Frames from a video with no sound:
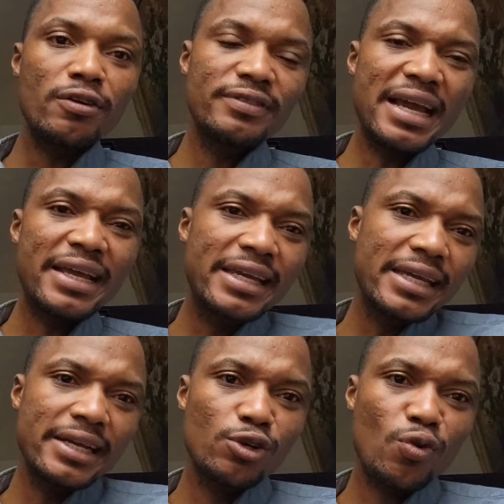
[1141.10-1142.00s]
of the
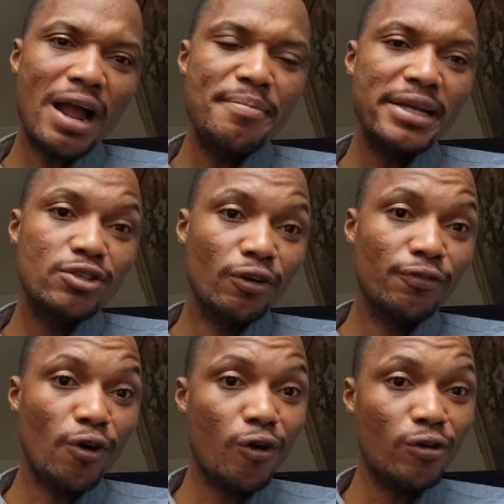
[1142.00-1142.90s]
key requirements of
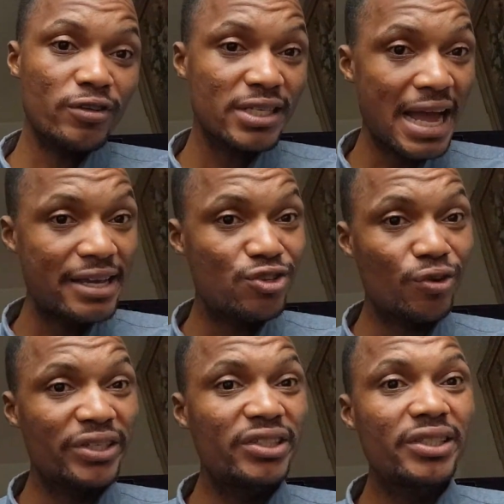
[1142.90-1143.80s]
all science or
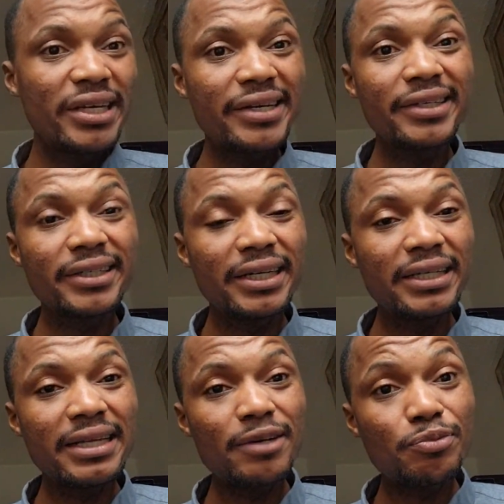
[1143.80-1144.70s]
engineering
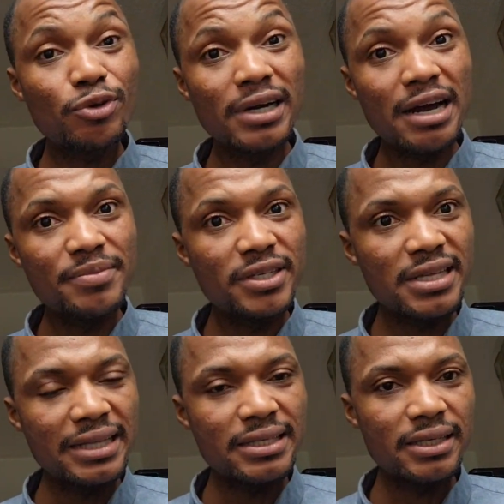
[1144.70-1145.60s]
related programs is
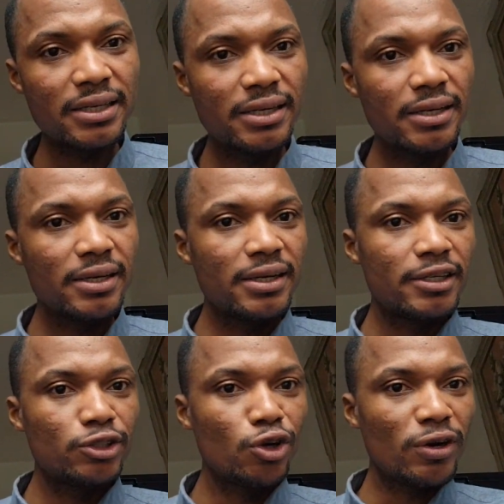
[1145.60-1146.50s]
that
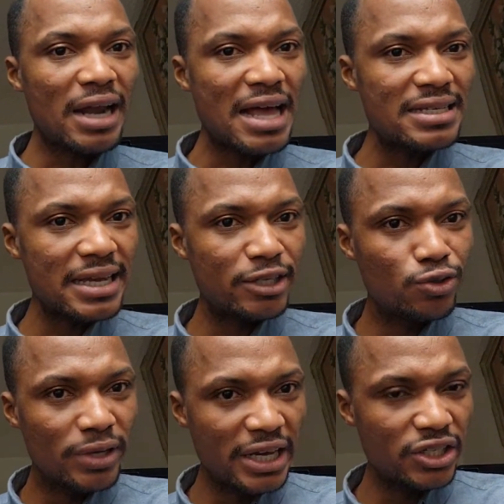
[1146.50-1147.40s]
your last
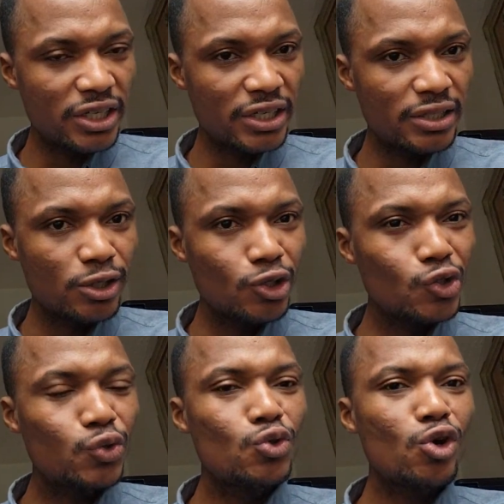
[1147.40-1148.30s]
education
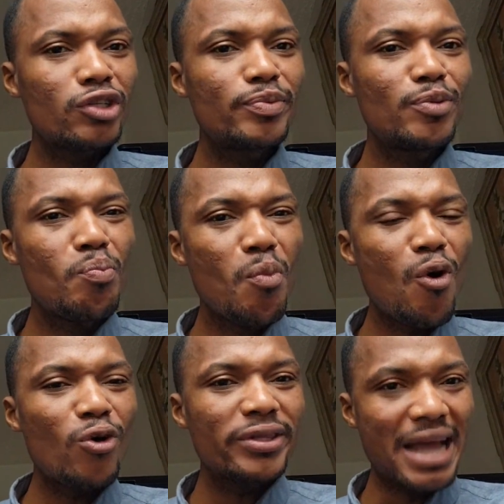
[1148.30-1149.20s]
should not be
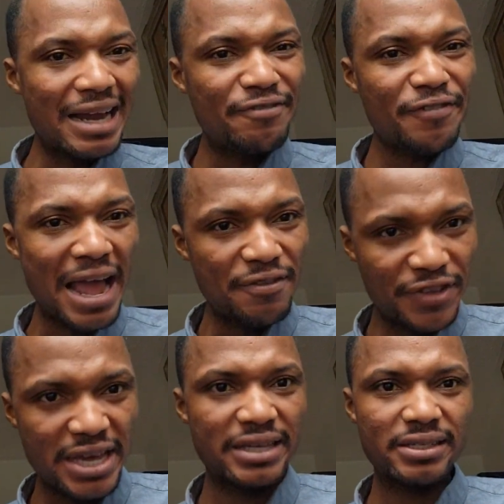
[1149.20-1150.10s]
more than 5
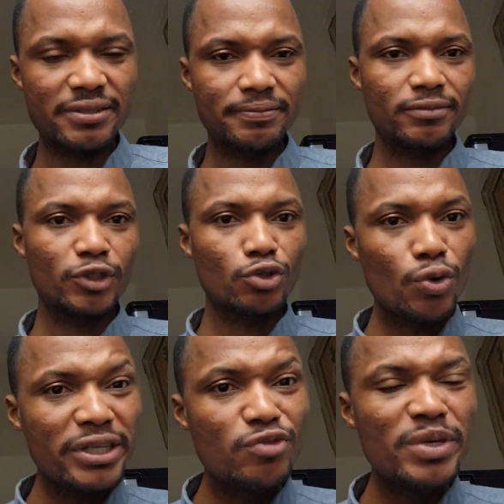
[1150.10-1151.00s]
years. So
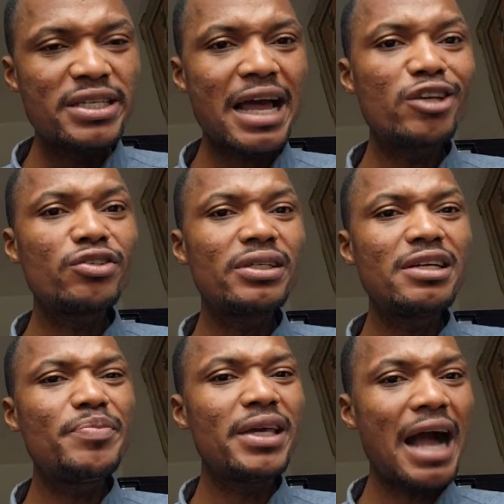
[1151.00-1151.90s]
it means that you
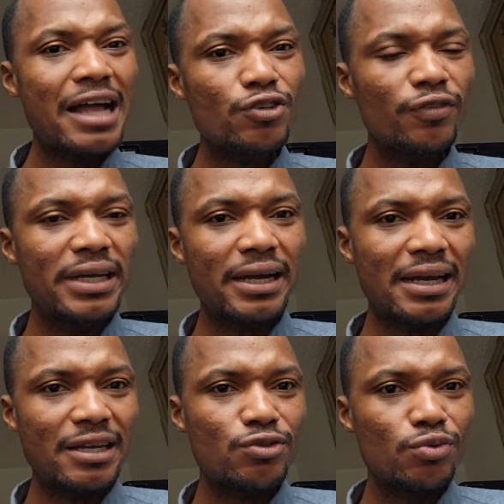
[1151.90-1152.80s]
shouldn't be out of the
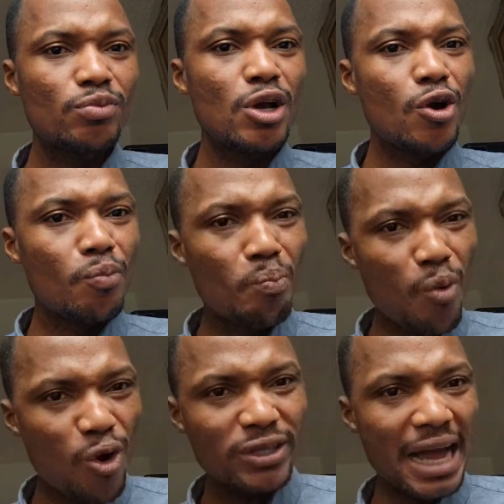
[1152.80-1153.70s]
classroom
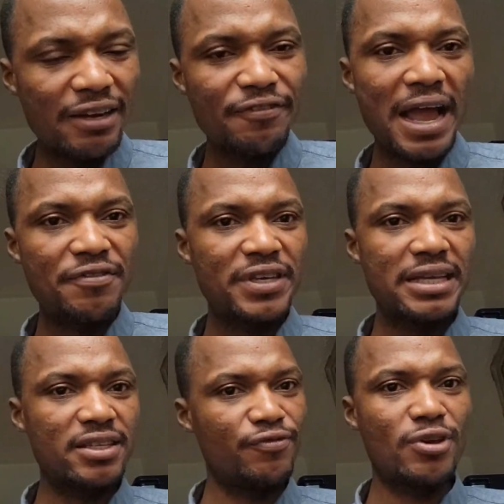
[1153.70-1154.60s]
more than 5
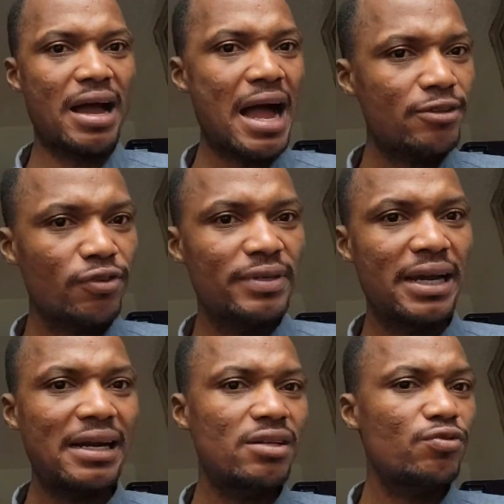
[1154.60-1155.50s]
years. If you are out of the
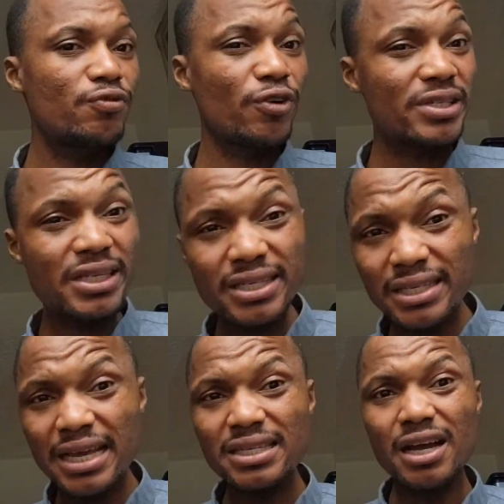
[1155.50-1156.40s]
classroom for 6
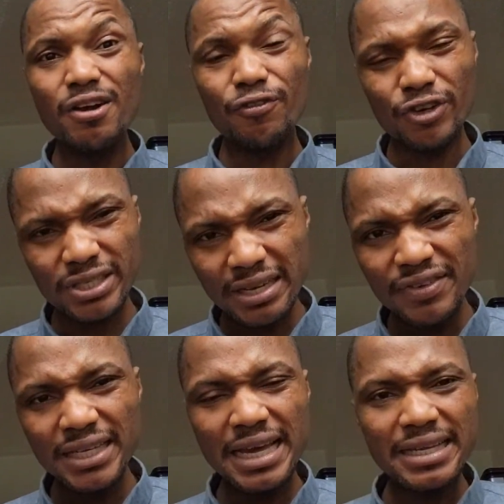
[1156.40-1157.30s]
years, for
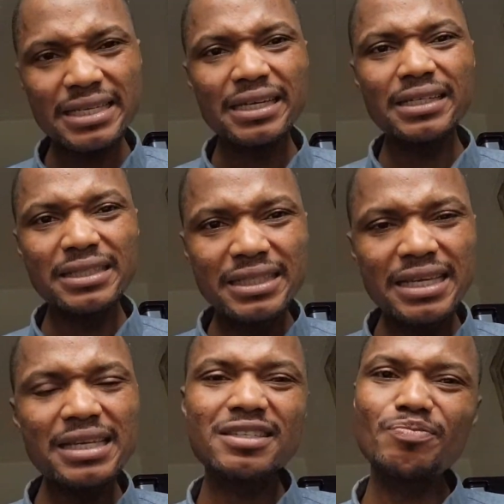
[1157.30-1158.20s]
7 years,
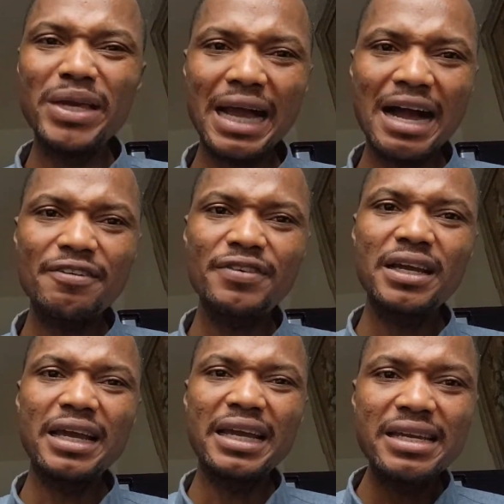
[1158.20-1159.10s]
this may have
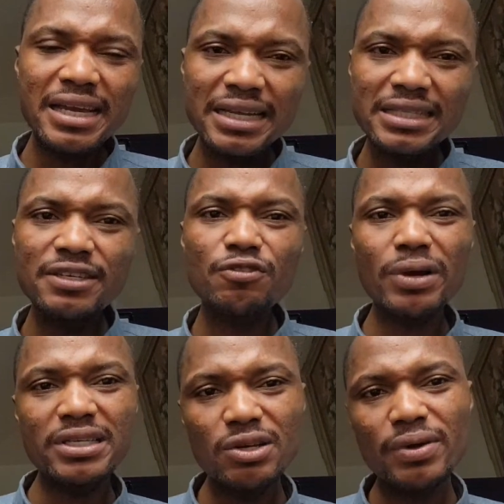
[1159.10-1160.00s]
a negative
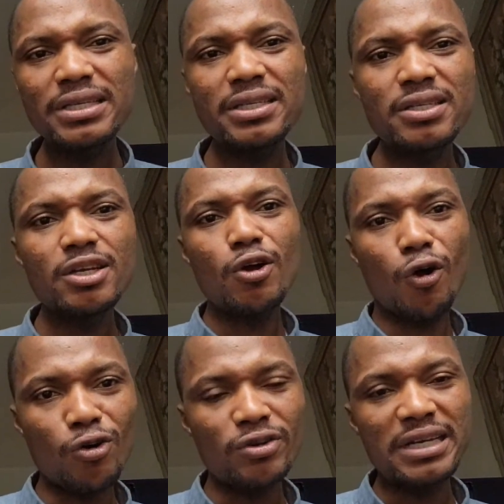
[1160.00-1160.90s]
consequences
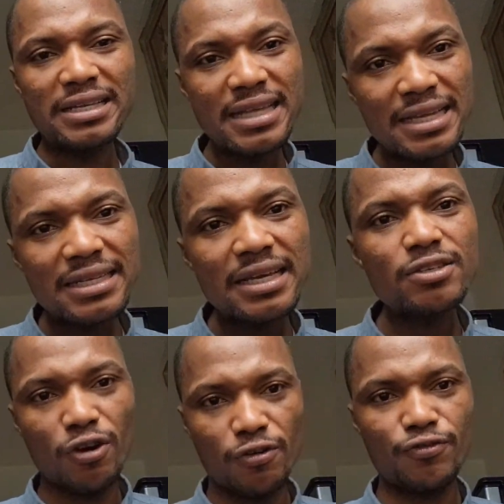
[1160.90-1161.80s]
on the success
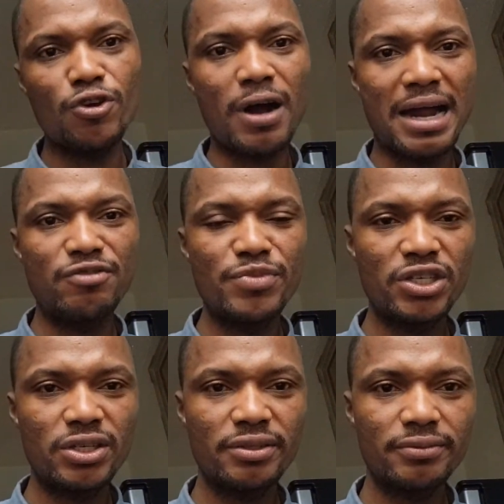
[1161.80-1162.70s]
of your admission.